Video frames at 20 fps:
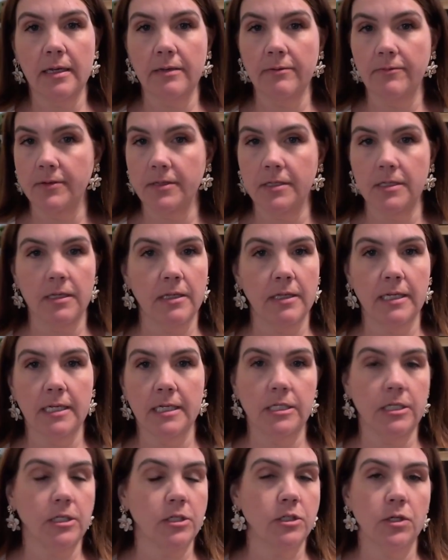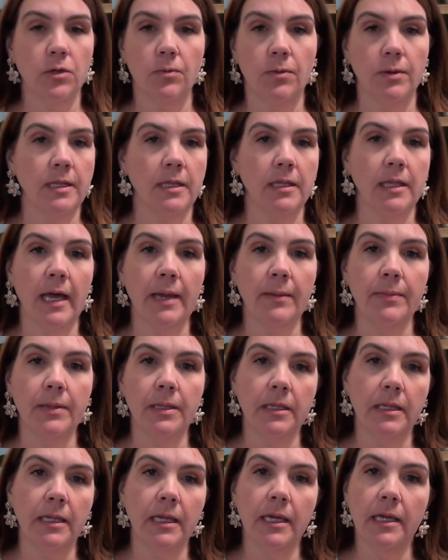the facilities just don't want the
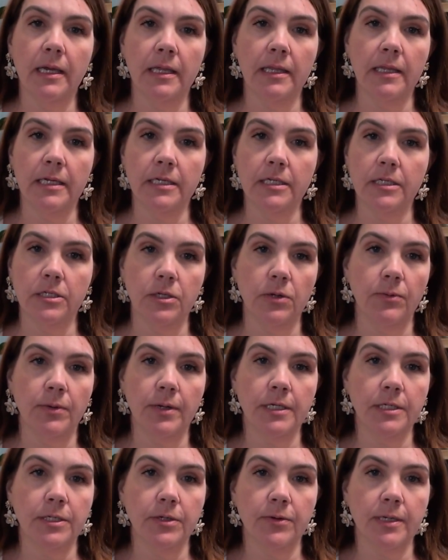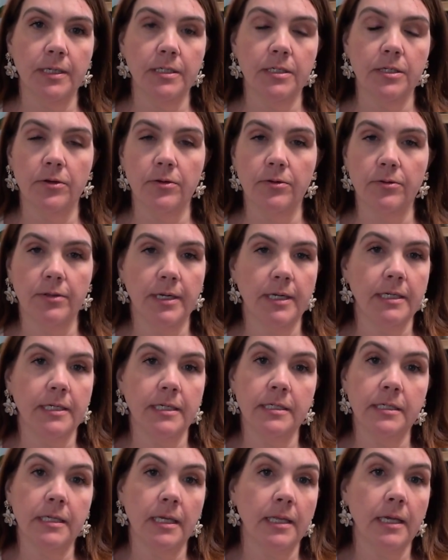liability and they just don't want to do it. So they
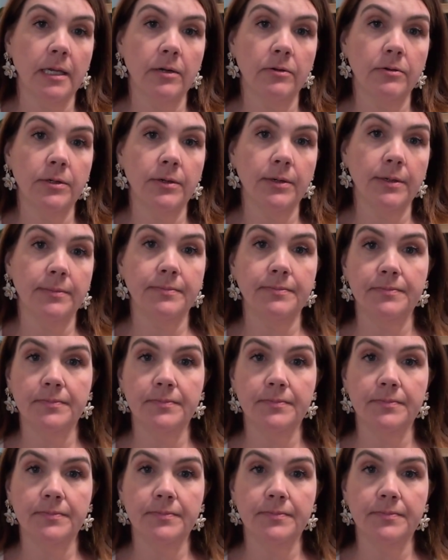just say they don't do it.